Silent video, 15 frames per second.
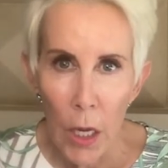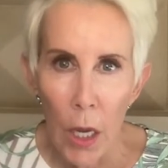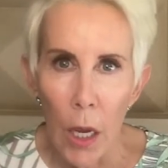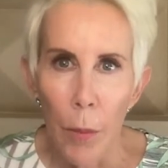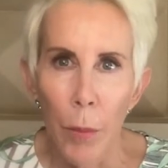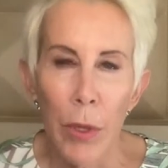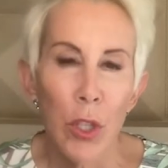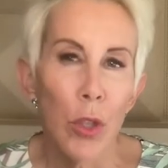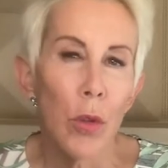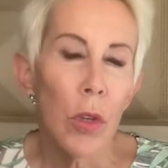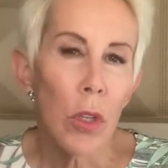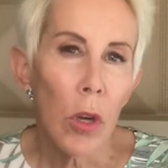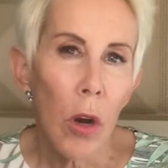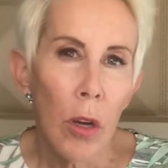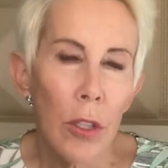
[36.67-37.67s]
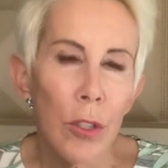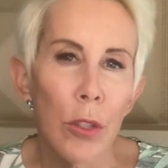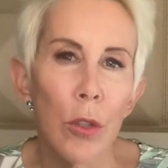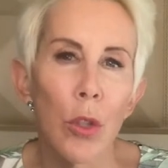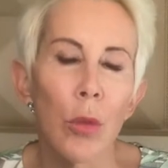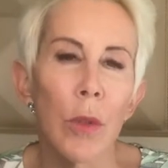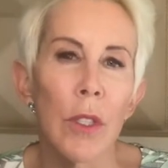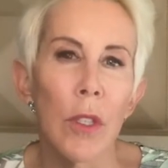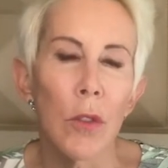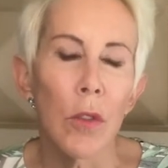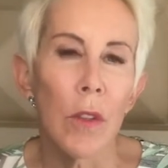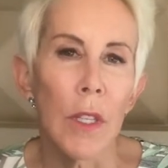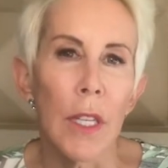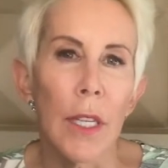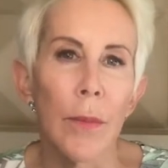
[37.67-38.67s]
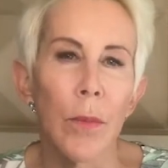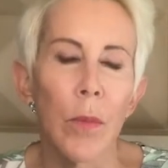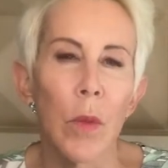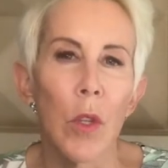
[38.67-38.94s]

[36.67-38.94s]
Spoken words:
But you could also do another thing.